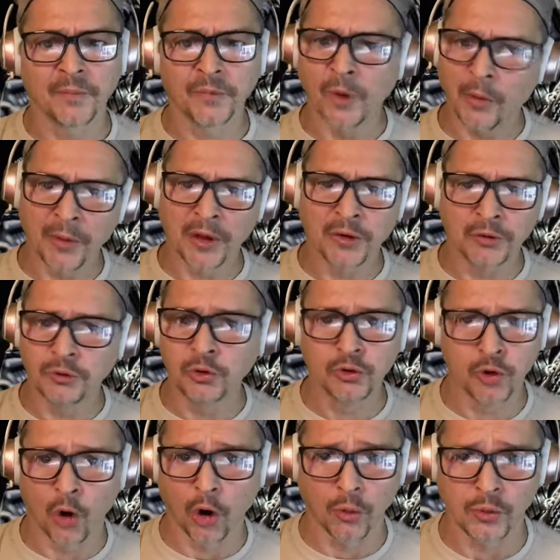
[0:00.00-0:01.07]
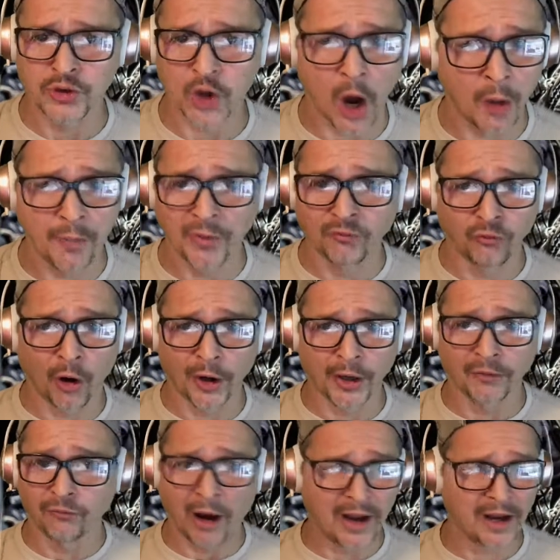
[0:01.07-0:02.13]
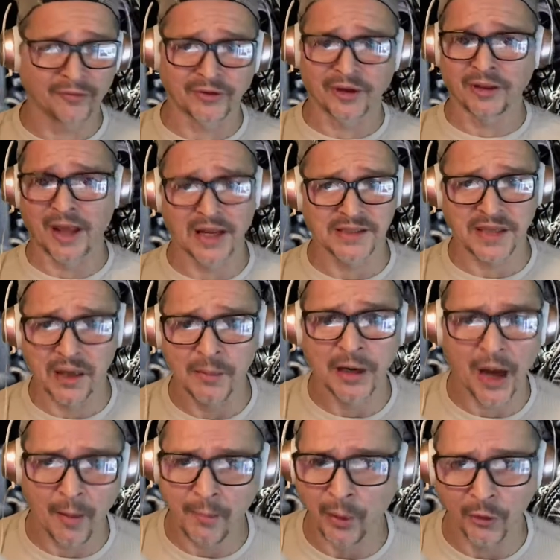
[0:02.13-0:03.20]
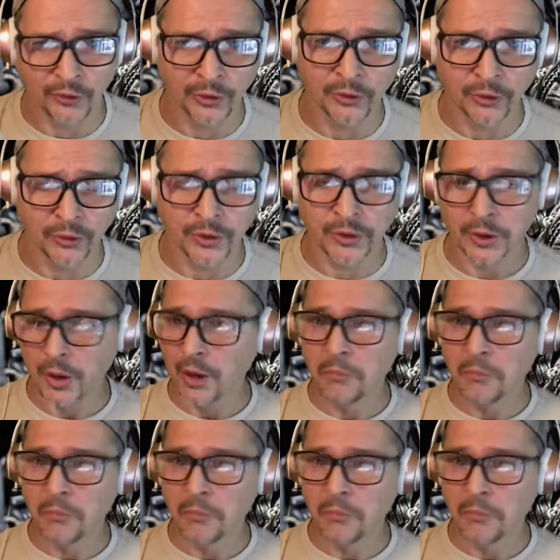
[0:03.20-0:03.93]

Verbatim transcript: Nobody. New York was up and running right after the last time it got burned and looted.